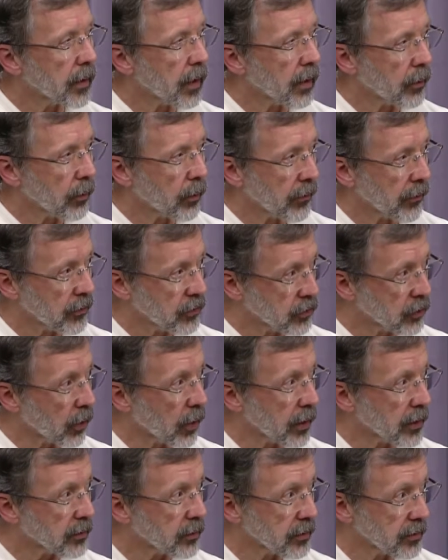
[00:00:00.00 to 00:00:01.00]
uh, with the
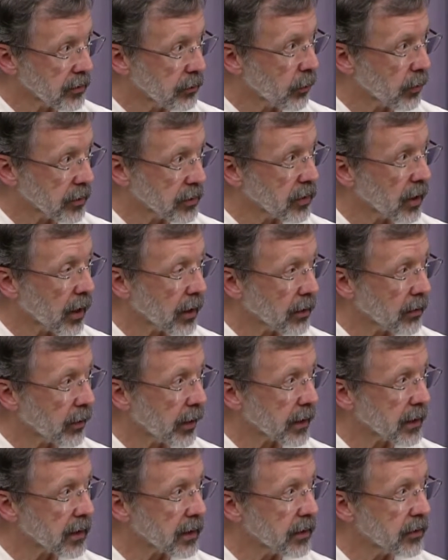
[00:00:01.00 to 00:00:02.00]
shorts, because where John
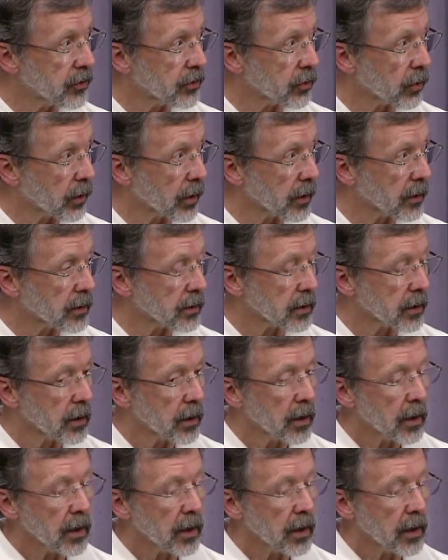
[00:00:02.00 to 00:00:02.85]
directed these shorts,